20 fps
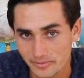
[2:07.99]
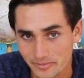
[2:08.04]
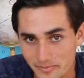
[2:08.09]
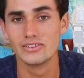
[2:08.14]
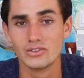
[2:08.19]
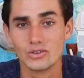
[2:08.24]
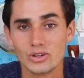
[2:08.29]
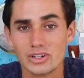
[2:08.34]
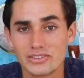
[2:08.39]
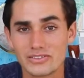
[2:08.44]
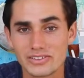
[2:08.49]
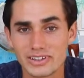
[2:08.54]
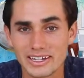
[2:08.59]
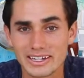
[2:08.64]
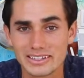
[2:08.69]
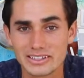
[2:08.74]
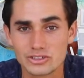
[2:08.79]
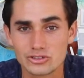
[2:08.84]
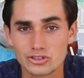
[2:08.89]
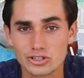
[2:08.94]
avoid
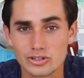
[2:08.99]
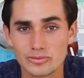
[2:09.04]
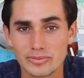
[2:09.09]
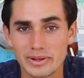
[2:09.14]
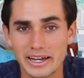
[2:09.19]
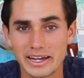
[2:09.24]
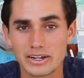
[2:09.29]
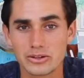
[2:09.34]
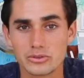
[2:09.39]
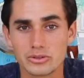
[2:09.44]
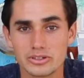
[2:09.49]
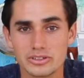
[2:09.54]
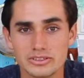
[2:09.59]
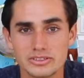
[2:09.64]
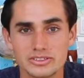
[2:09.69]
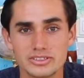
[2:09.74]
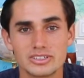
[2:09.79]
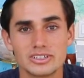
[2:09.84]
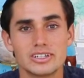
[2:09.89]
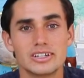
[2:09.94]
flying the drone
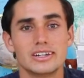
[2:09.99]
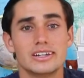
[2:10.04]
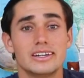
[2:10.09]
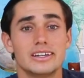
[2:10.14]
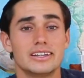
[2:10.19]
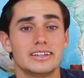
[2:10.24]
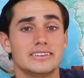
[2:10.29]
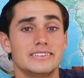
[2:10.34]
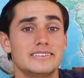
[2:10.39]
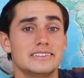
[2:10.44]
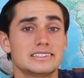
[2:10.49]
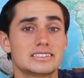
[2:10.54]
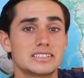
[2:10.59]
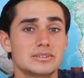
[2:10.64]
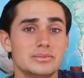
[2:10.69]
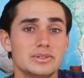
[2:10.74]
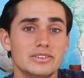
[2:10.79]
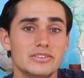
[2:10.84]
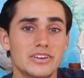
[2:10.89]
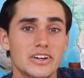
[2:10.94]
backwards. This can
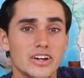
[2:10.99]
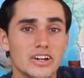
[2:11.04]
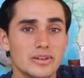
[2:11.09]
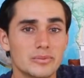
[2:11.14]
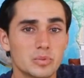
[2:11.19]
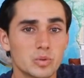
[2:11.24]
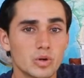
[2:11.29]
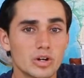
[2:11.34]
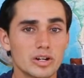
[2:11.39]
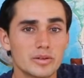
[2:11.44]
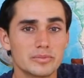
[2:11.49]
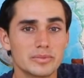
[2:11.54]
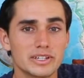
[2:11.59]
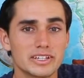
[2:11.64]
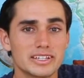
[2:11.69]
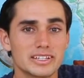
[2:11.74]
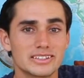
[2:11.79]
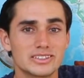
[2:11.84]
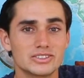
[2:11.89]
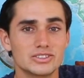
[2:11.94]
be very important
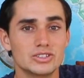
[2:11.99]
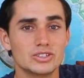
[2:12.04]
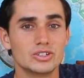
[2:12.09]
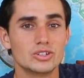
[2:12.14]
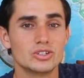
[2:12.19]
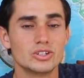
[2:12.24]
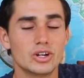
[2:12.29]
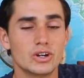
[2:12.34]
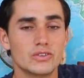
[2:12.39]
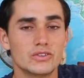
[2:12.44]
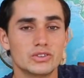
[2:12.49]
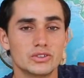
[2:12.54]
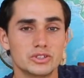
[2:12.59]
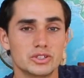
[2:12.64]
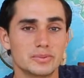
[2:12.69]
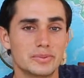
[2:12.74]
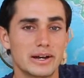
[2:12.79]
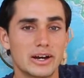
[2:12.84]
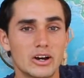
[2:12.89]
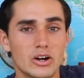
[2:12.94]
because you don't know if there's
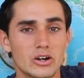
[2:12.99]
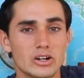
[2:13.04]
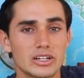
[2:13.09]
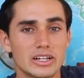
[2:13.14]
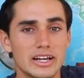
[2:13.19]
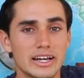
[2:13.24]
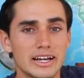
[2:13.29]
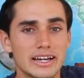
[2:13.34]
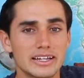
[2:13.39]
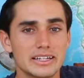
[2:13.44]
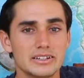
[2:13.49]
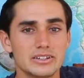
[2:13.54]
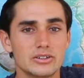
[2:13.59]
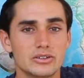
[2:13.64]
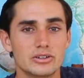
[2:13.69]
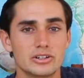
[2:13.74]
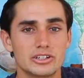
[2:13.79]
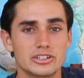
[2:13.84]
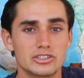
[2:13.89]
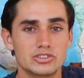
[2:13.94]
a power line
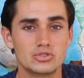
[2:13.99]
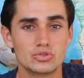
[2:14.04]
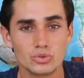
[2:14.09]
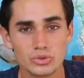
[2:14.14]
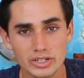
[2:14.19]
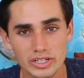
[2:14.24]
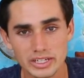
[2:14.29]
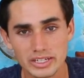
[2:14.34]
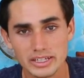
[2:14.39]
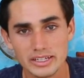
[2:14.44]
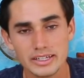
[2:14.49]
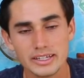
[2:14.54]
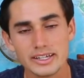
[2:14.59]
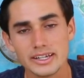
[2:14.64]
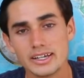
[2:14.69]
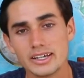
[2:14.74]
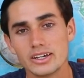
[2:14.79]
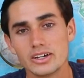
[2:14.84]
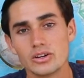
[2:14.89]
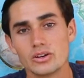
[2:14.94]
or a tree
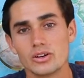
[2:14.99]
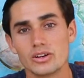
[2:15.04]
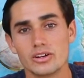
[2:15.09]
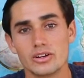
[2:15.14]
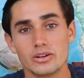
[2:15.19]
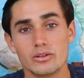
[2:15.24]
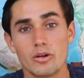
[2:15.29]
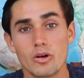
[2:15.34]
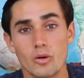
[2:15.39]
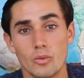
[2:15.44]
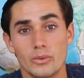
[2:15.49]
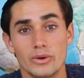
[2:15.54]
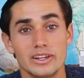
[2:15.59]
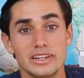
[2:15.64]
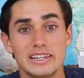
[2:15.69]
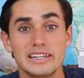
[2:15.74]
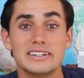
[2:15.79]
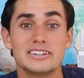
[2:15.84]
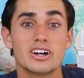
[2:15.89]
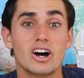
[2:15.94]
or a
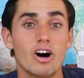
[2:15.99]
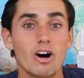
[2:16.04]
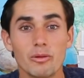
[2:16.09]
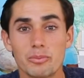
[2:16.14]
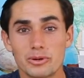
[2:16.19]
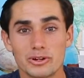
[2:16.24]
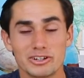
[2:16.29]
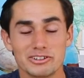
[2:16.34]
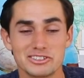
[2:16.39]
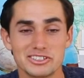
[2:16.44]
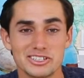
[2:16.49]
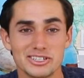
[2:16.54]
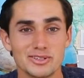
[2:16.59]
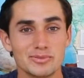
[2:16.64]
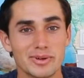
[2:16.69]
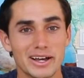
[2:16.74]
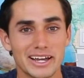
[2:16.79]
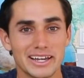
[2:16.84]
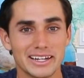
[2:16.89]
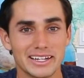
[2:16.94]
really tall person you
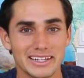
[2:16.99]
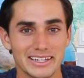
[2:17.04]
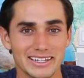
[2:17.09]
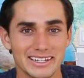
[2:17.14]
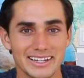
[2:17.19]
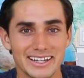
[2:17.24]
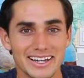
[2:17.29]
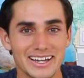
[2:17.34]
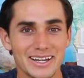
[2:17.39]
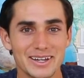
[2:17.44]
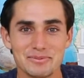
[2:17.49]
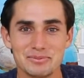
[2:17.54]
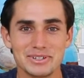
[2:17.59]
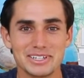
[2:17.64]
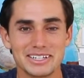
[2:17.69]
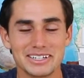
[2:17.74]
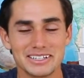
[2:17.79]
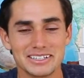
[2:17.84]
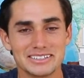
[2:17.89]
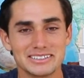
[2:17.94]
might hit,
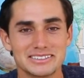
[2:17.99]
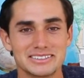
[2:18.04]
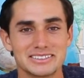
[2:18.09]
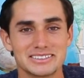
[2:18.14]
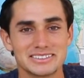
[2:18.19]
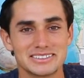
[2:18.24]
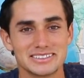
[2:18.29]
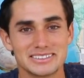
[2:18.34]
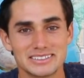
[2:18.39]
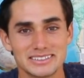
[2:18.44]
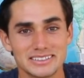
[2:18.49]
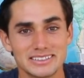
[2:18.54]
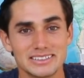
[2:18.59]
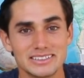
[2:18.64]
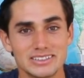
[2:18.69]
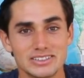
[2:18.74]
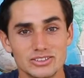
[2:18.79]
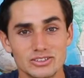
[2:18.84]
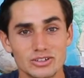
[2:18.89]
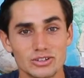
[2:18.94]
because
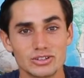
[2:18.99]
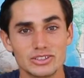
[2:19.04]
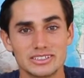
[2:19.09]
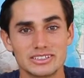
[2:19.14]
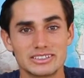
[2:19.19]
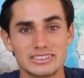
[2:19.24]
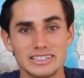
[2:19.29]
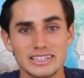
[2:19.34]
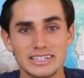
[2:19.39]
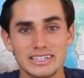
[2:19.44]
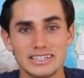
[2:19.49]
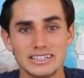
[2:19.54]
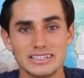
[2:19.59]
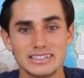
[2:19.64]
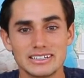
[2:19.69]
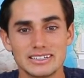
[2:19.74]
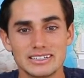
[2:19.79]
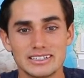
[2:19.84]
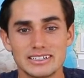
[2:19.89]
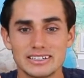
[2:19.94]
you're only
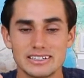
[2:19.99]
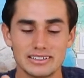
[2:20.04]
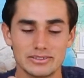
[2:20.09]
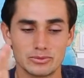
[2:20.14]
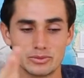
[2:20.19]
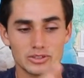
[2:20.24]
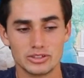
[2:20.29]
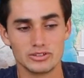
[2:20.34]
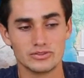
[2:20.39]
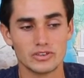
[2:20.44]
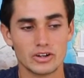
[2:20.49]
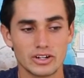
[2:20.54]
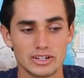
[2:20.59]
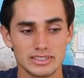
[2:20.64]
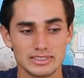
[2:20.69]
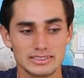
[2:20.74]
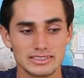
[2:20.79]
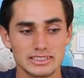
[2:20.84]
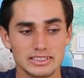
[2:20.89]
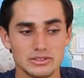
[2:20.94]
seeing what you've already
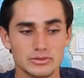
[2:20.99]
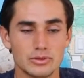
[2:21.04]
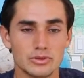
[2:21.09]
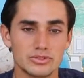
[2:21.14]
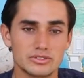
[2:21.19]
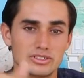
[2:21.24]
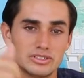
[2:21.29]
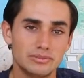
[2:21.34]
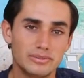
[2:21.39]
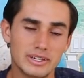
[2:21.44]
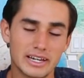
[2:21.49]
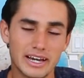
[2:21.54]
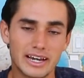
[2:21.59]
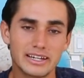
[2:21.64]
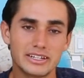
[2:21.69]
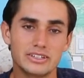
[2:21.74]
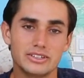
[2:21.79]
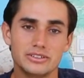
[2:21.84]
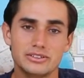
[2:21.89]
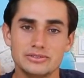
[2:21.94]
seen, you won't see
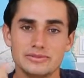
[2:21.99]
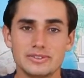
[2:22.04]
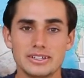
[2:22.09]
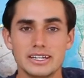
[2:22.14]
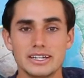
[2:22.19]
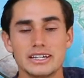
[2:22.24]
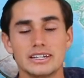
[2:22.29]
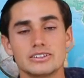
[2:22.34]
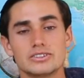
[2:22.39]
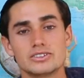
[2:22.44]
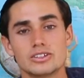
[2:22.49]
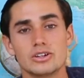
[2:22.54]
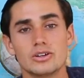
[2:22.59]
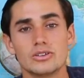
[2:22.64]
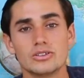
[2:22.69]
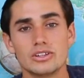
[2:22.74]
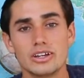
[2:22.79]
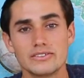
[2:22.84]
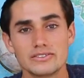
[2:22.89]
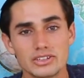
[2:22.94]
behind you. So
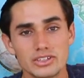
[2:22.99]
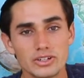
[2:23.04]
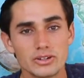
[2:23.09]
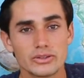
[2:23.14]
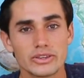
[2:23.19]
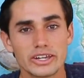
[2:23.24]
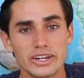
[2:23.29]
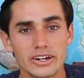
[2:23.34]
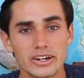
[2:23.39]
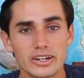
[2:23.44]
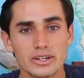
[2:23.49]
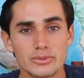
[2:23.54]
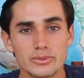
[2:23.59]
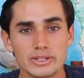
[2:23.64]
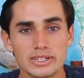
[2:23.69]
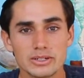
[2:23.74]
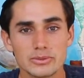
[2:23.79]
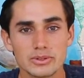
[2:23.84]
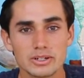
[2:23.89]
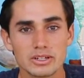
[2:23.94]
you have to know the area
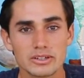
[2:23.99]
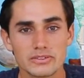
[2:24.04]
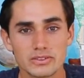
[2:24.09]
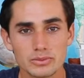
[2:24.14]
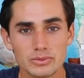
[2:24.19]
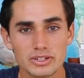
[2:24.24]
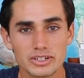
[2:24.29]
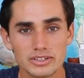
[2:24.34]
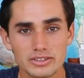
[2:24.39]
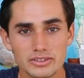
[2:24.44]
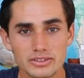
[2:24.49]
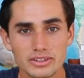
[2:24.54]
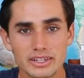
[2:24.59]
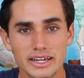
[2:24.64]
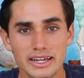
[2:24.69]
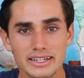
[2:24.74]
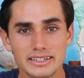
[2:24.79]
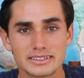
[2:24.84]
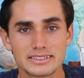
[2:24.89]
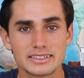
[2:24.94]
really well if you want to do
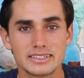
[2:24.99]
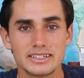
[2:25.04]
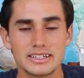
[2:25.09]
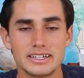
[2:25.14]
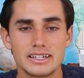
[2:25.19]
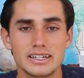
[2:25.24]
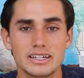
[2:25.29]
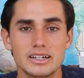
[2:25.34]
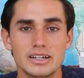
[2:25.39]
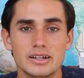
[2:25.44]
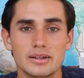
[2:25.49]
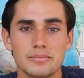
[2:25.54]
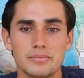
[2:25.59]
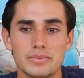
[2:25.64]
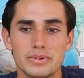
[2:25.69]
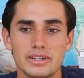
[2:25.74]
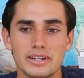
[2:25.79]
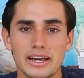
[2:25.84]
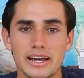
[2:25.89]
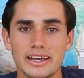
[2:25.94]
that,
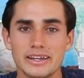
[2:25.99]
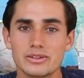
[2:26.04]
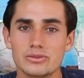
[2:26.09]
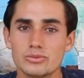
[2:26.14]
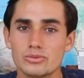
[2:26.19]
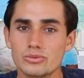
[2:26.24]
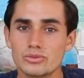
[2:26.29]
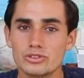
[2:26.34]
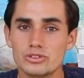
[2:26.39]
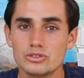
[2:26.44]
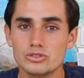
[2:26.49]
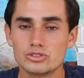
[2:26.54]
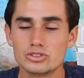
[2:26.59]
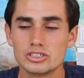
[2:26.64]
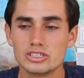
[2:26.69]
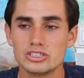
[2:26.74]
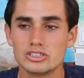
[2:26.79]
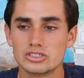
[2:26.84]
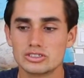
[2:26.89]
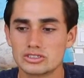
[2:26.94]
but I would
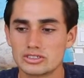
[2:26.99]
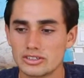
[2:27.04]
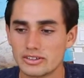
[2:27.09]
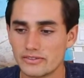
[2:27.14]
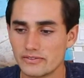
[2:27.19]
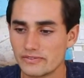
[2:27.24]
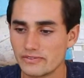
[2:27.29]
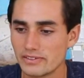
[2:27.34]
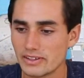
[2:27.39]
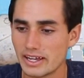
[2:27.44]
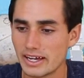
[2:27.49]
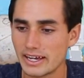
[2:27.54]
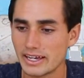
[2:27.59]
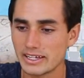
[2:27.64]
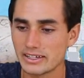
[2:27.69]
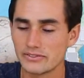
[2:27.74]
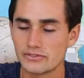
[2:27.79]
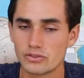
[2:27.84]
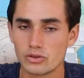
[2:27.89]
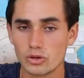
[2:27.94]
usually just fly
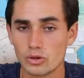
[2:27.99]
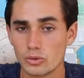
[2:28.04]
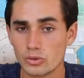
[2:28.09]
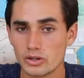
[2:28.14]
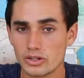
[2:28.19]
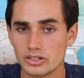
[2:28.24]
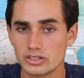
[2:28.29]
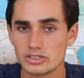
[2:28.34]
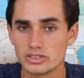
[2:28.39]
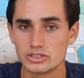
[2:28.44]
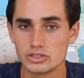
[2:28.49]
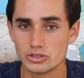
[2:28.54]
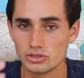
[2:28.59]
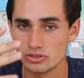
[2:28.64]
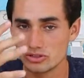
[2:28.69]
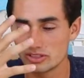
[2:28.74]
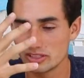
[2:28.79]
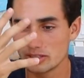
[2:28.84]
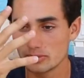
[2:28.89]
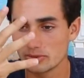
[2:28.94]
it forward so you
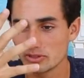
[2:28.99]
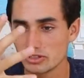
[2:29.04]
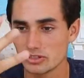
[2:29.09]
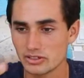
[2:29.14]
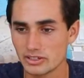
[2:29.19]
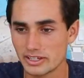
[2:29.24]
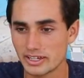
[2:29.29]
see what the